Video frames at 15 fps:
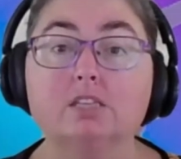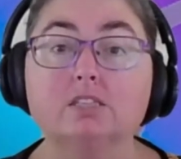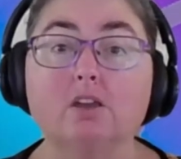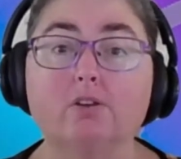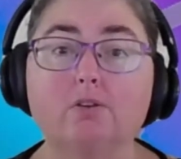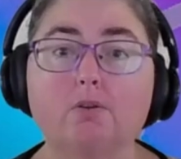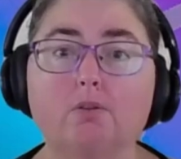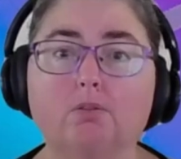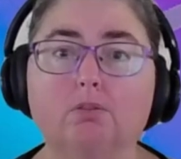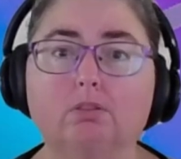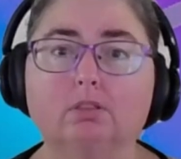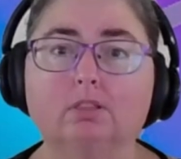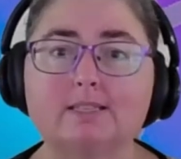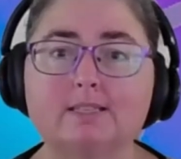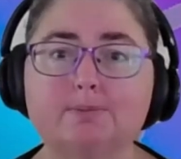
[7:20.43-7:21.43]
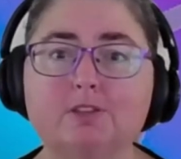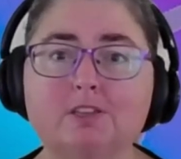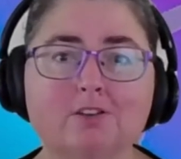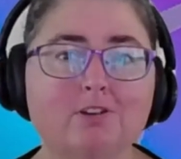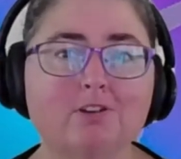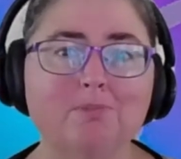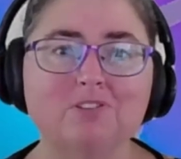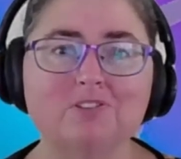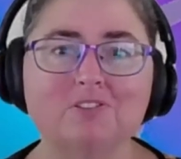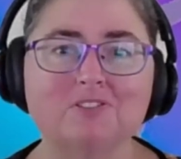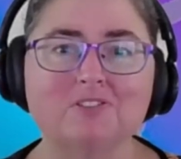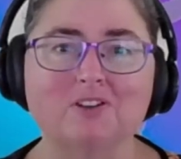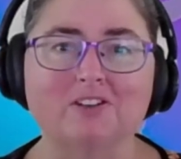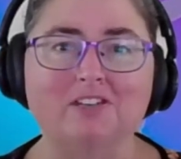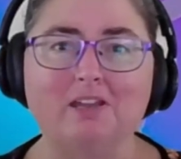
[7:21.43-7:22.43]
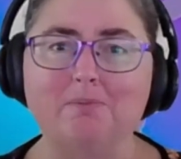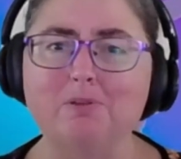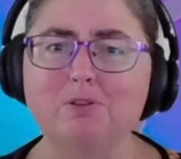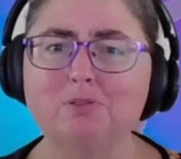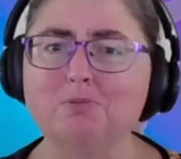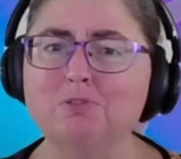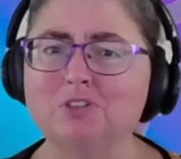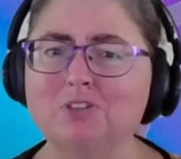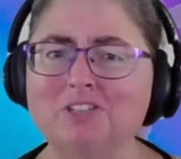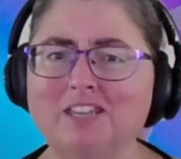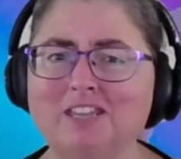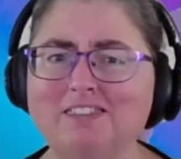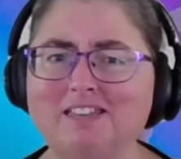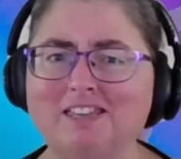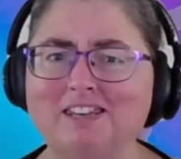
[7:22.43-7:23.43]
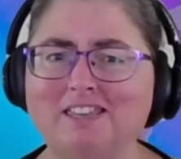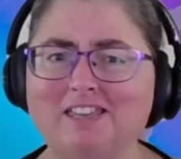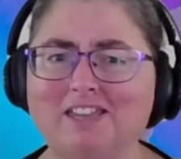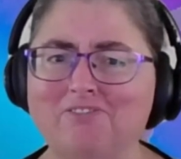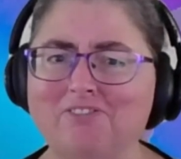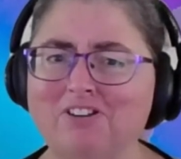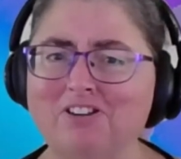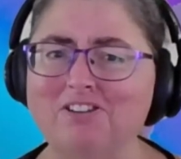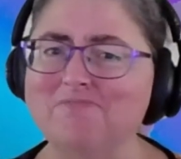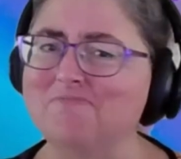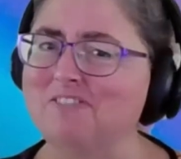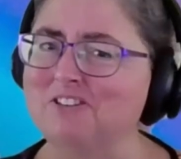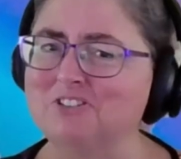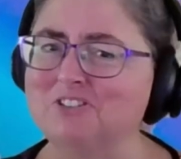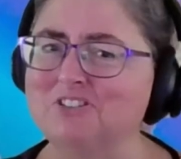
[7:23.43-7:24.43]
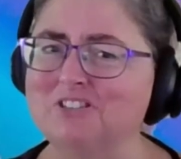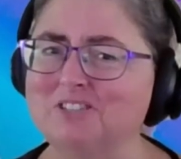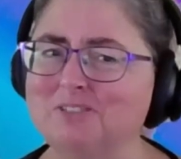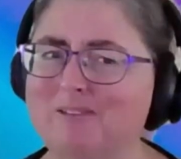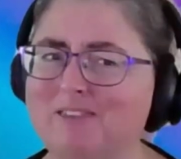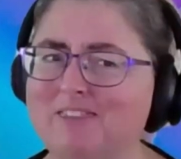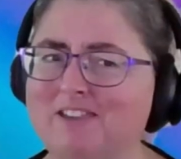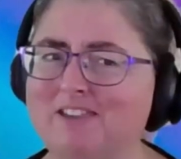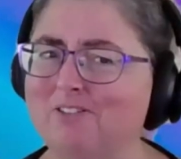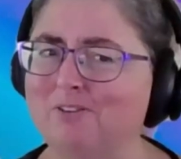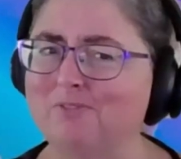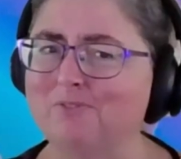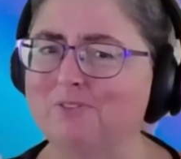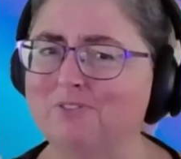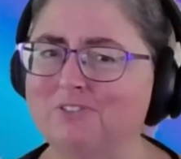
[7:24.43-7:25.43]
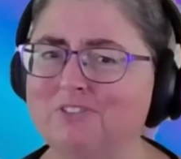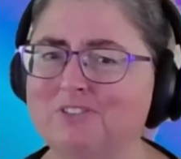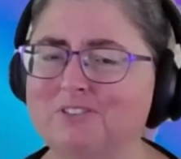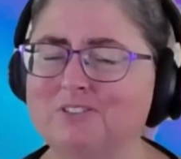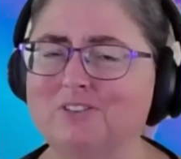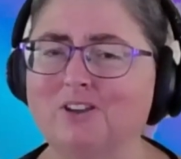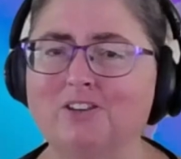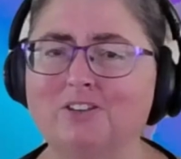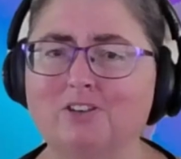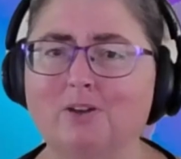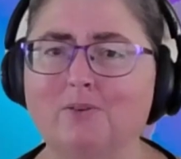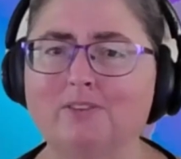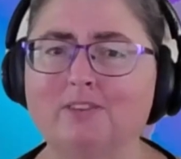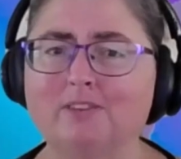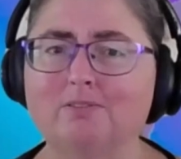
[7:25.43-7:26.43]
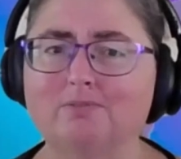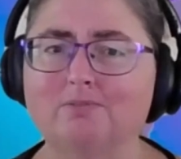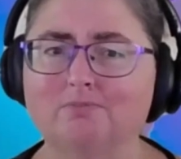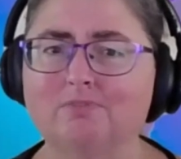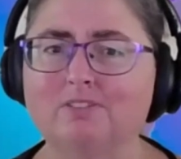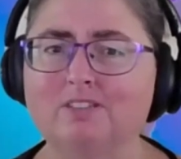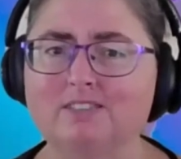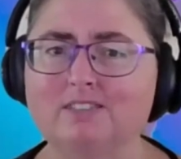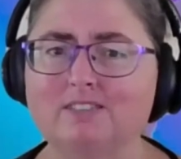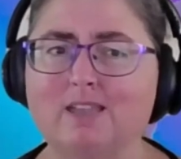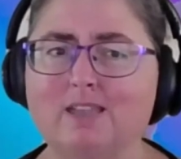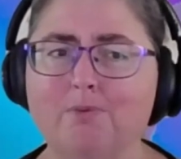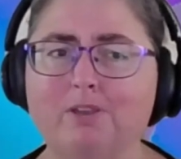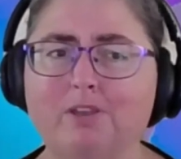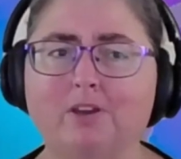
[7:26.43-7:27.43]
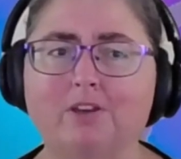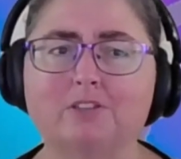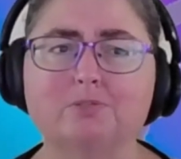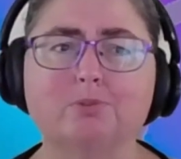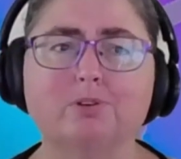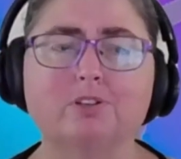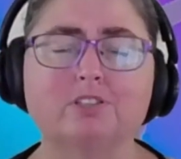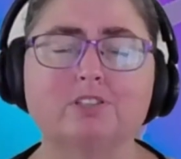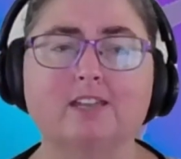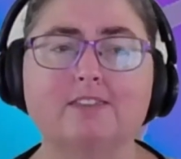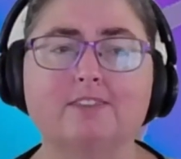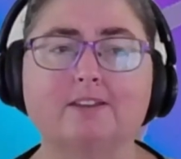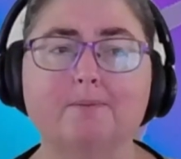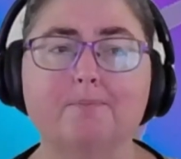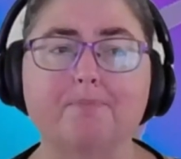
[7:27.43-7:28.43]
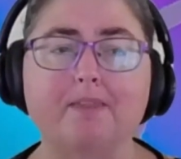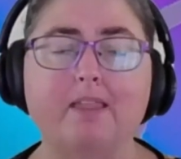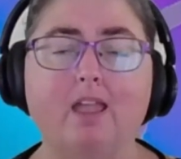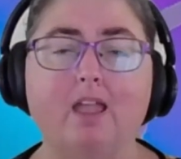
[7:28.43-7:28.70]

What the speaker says: So let's put the agreement to the side now because we shouldn't need that again, right? It should just be there off onto the side, knowing that this is how we're going to work together.